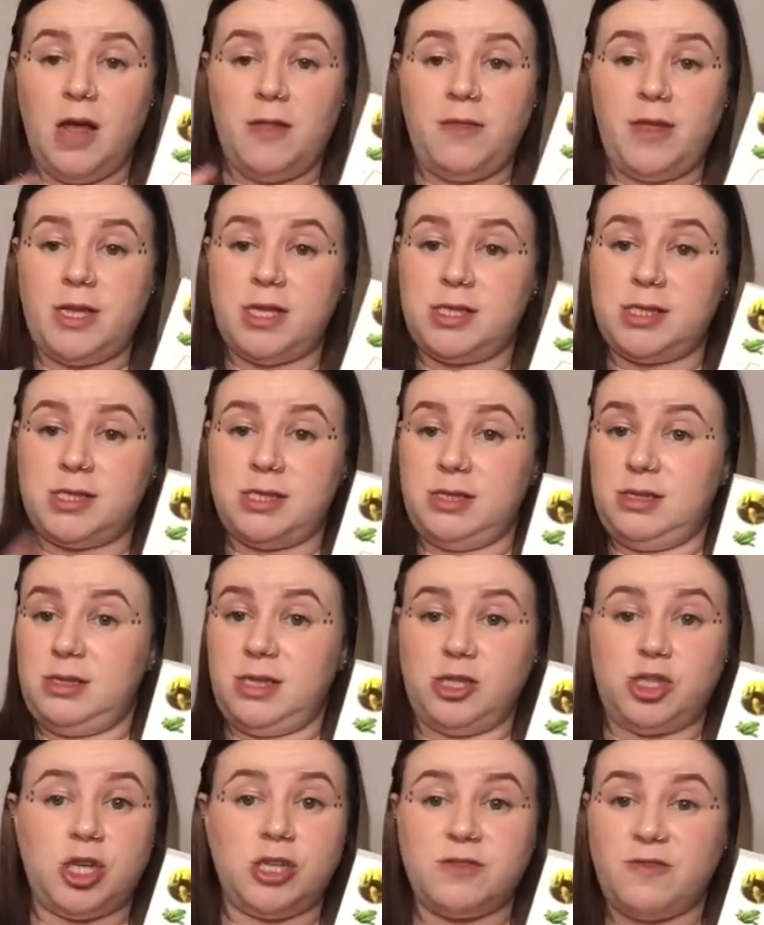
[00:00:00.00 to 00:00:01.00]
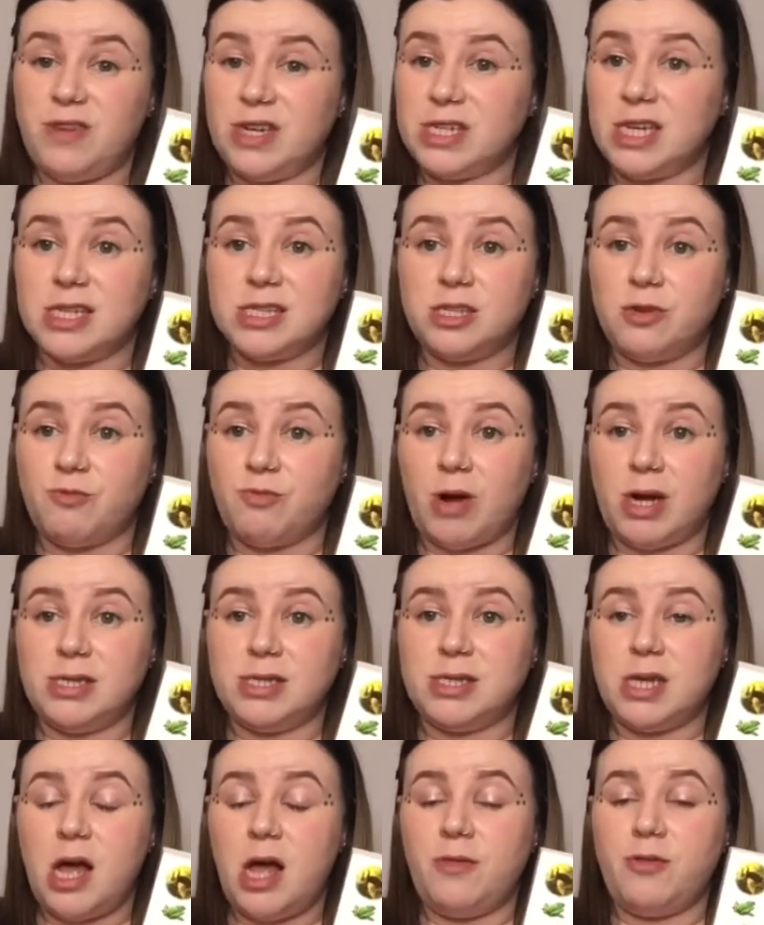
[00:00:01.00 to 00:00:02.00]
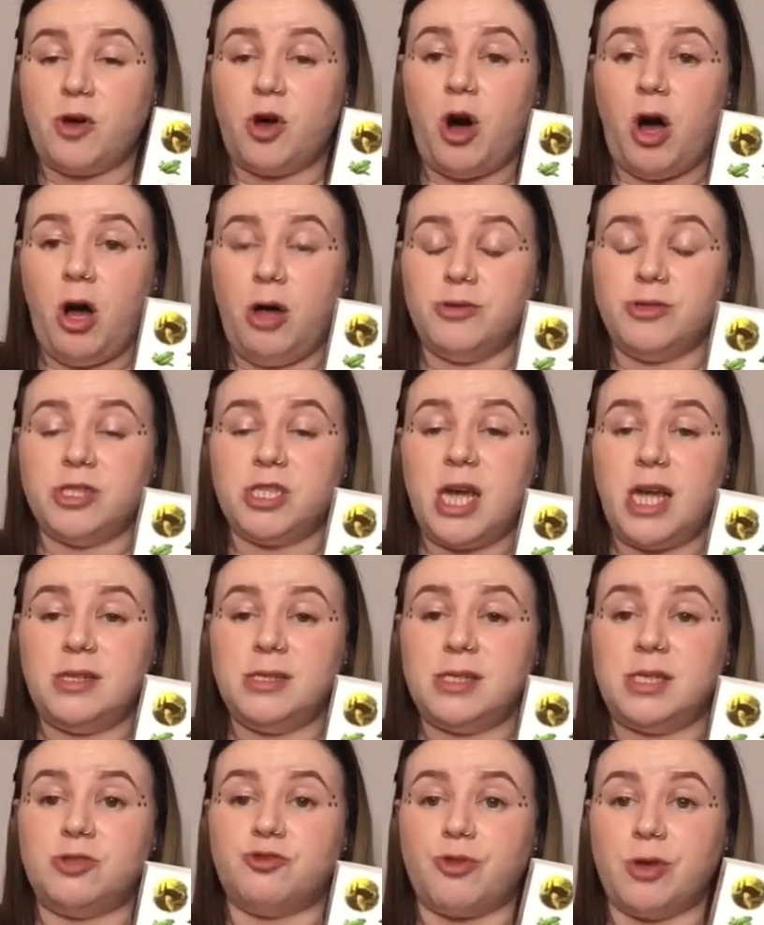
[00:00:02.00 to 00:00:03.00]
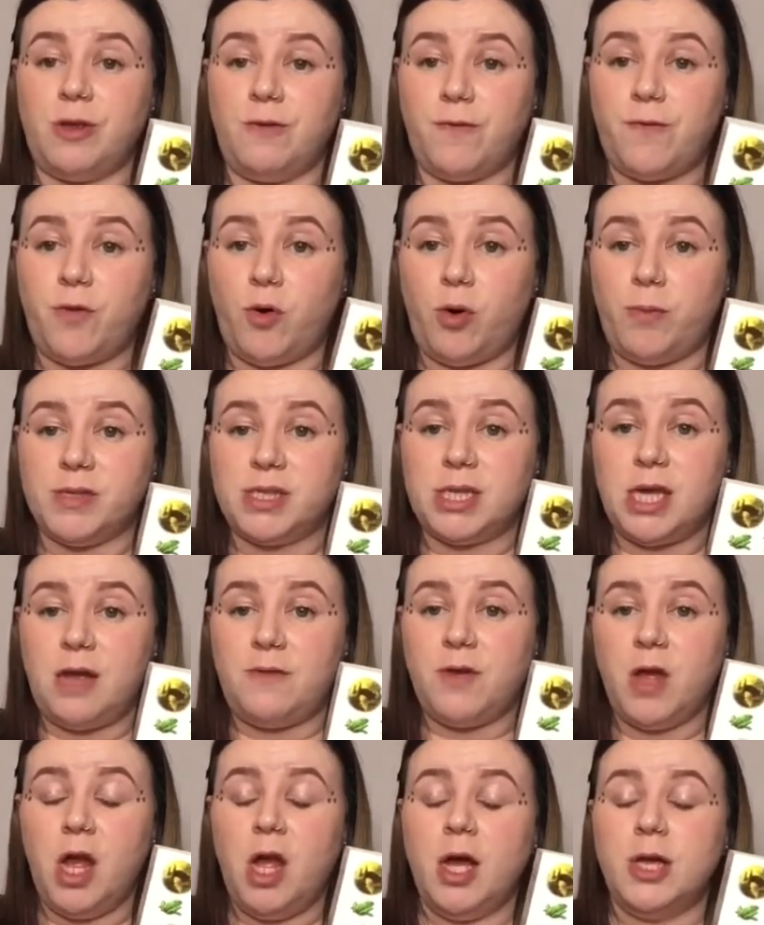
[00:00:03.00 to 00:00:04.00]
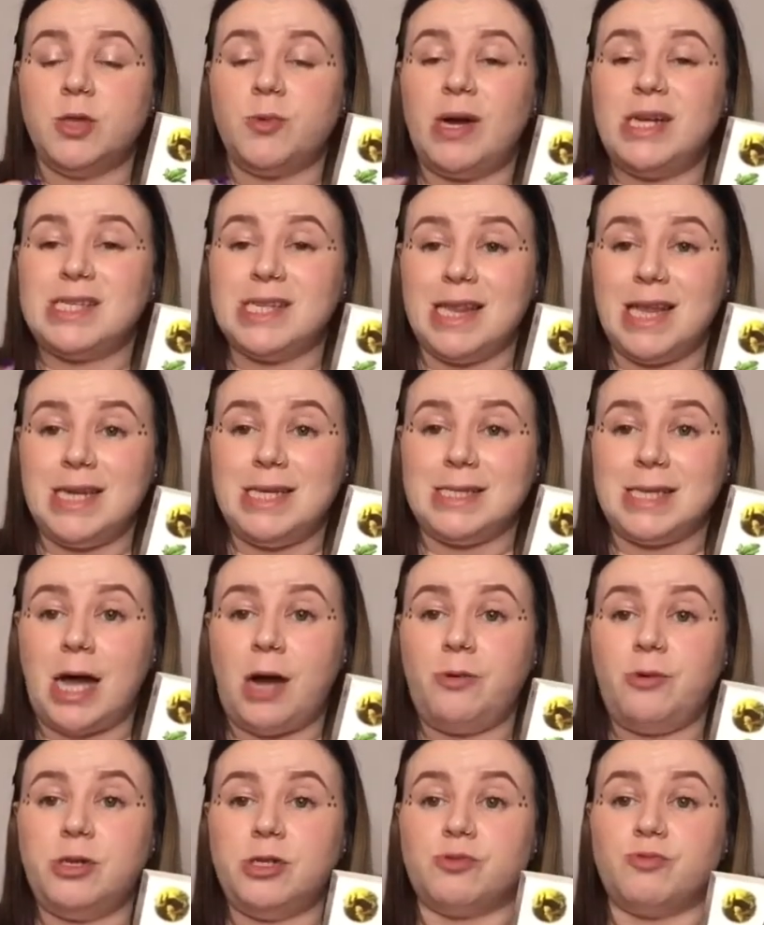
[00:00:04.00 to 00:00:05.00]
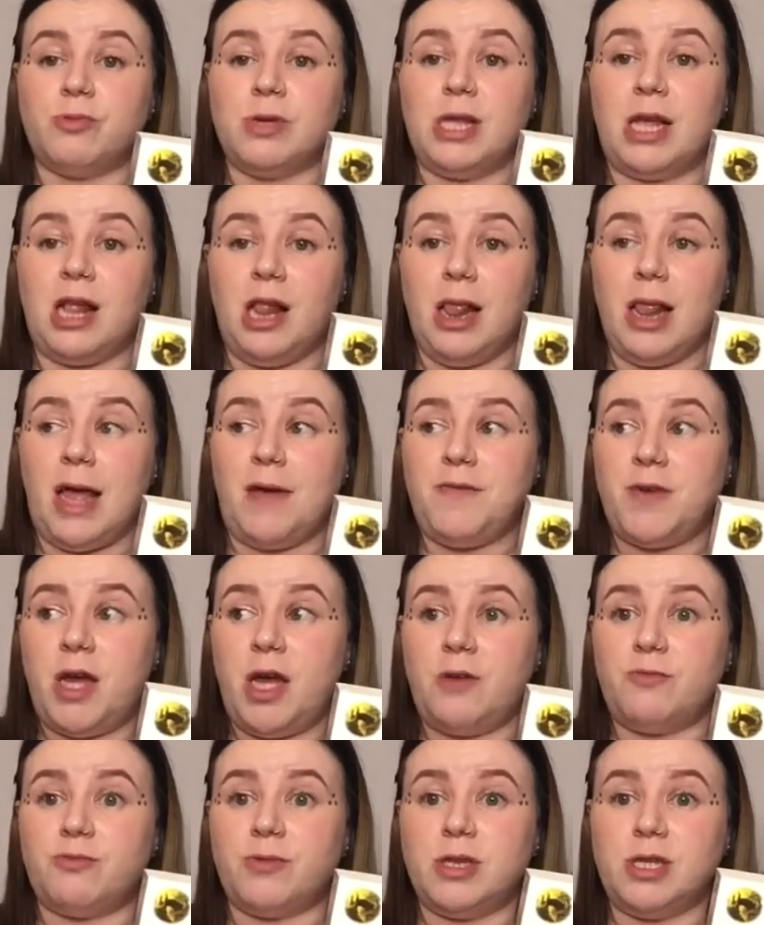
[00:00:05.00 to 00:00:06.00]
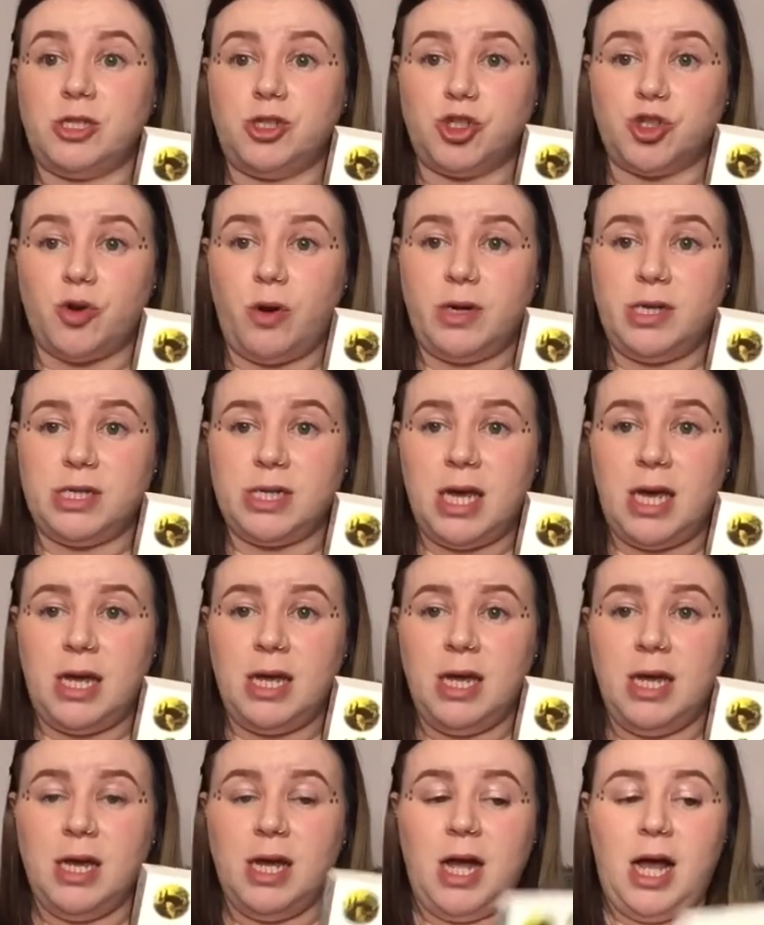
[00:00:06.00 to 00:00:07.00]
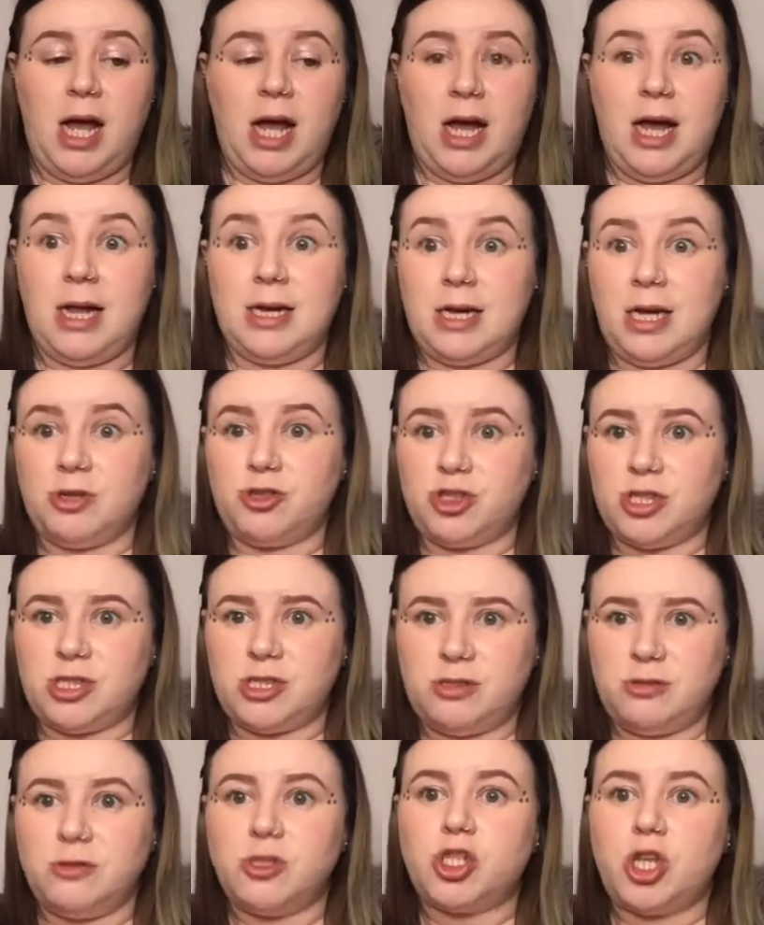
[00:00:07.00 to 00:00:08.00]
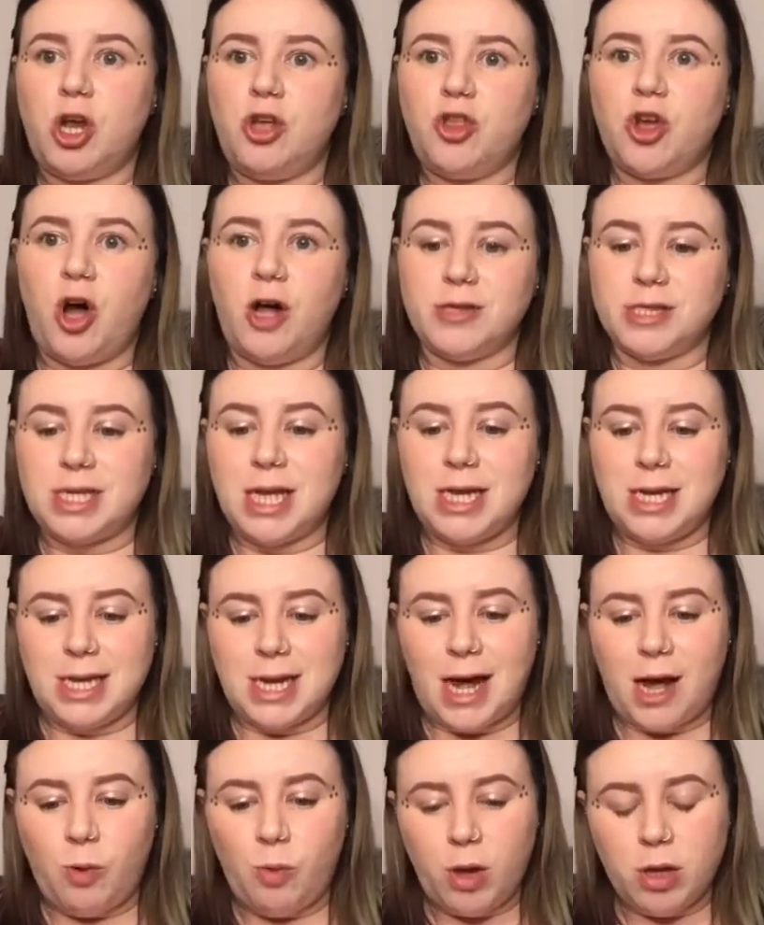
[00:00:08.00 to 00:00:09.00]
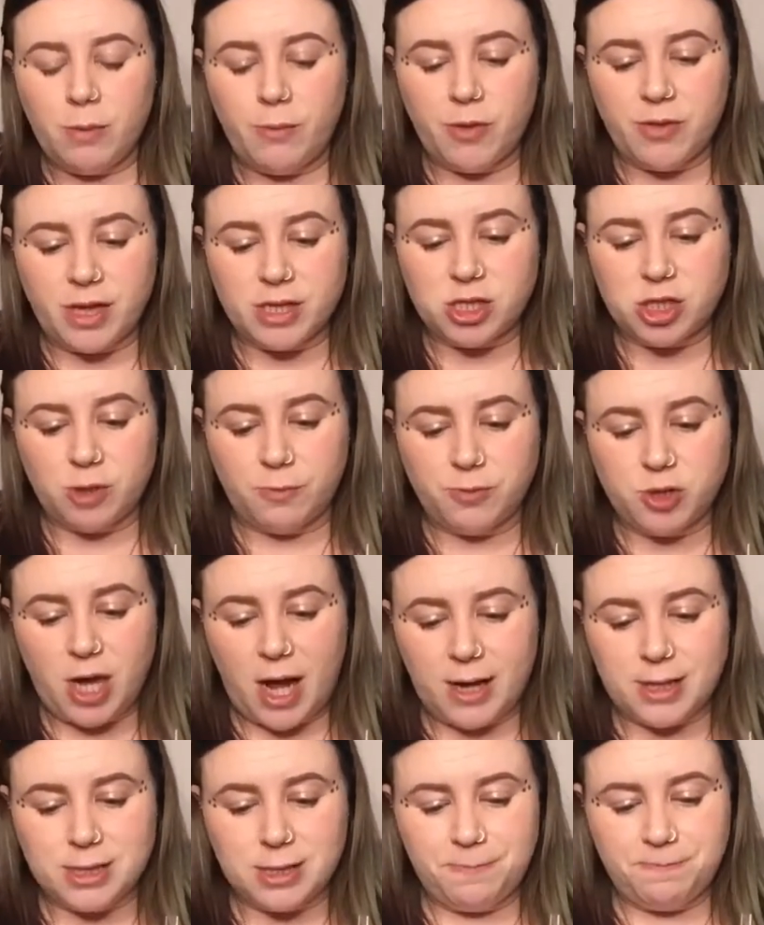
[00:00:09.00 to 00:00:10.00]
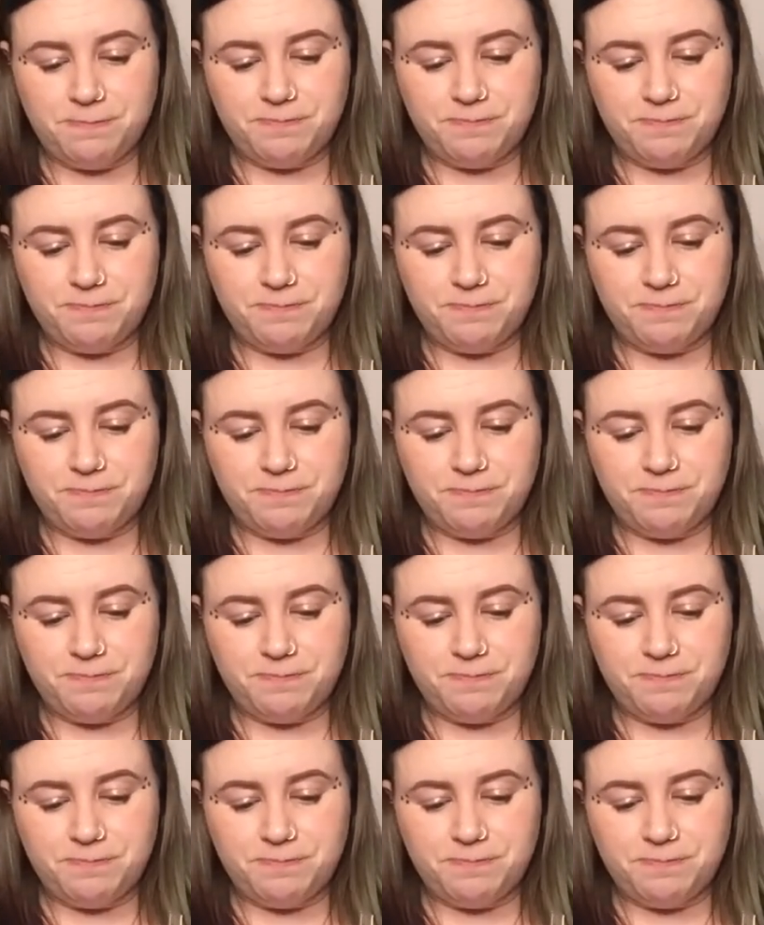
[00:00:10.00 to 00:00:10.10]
This they chose a fantastic writer. The content is really informative. The way it's laid out is really clever. Really enjoyed it and I'll just show you the content now while I'm on that subject.